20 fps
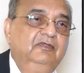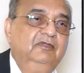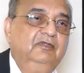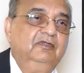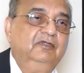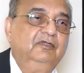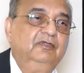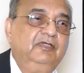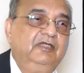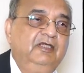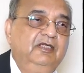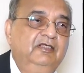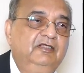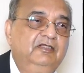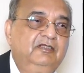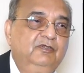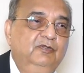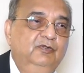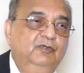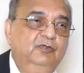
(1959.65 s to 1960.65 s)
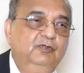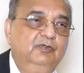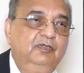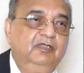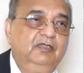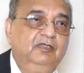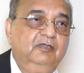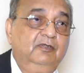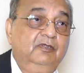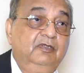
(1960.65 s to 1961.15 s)
on his own,
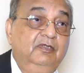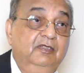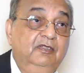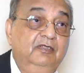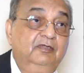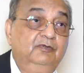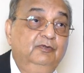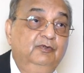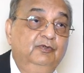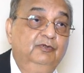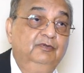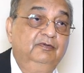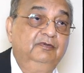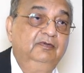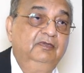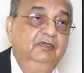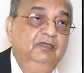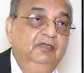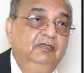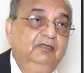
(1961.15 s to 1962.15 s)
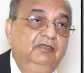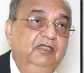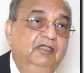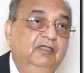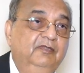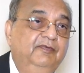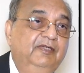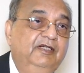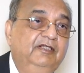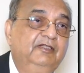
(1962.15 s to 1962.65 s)
on her own, then
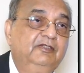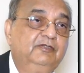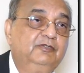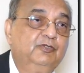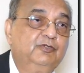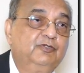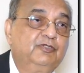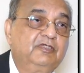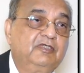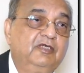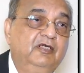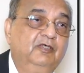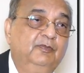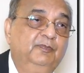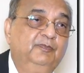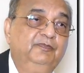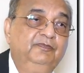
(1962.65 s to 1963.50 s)
the ventilator should stop.